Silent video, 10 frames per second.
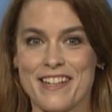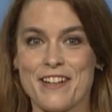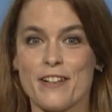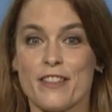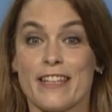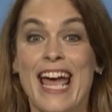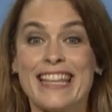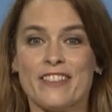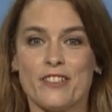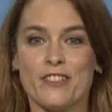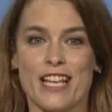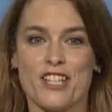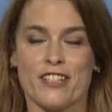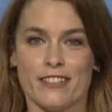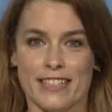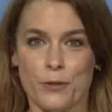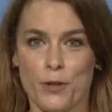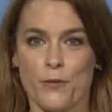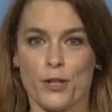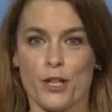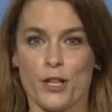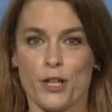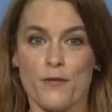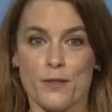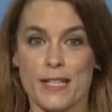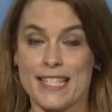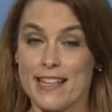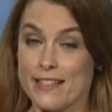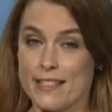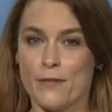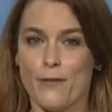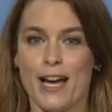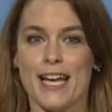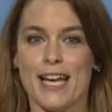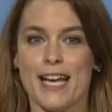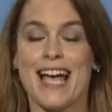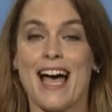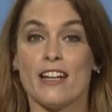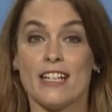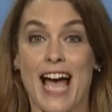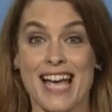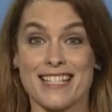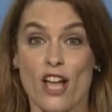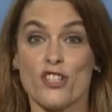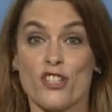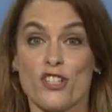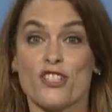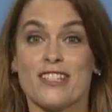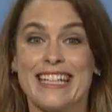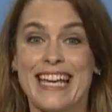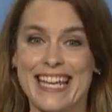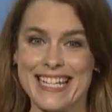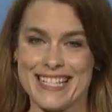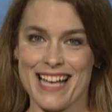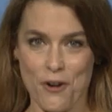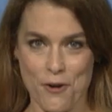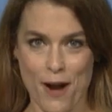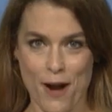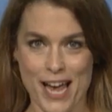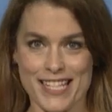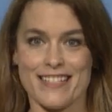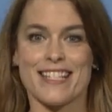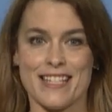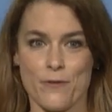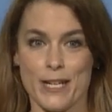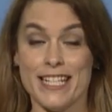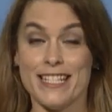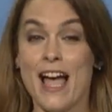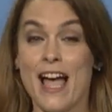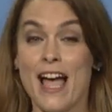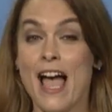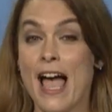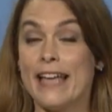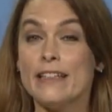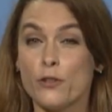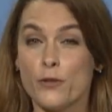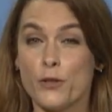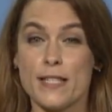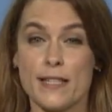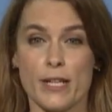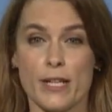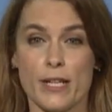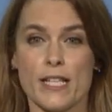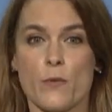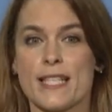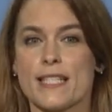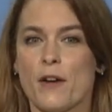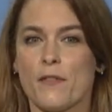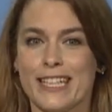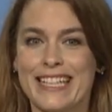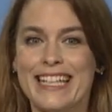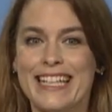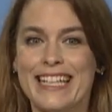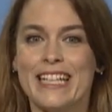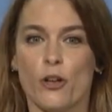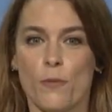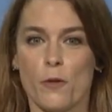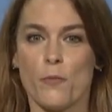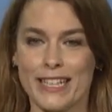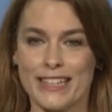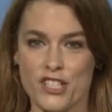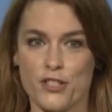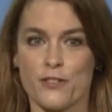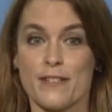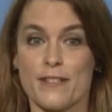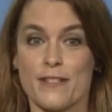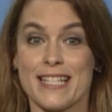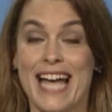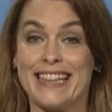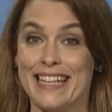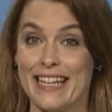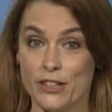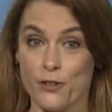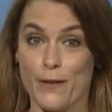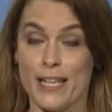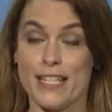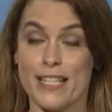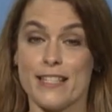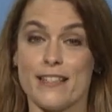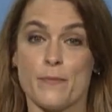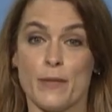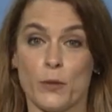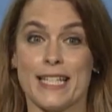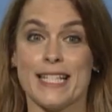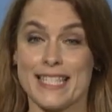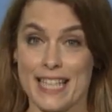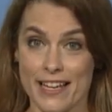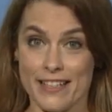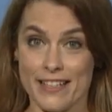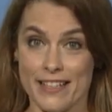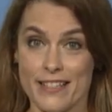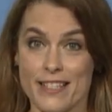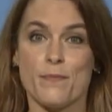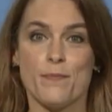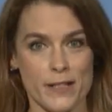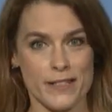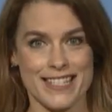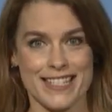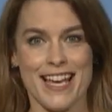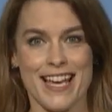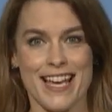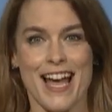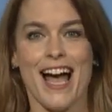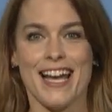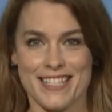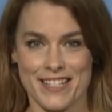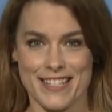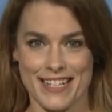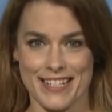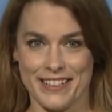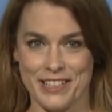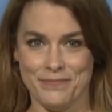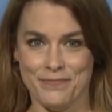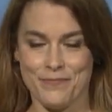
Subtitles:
year, the International Network for Government Science Advice has launched the INGSA Horizon series, an interview series with some of the key global practitioners at the interfaces between science, policy, and society.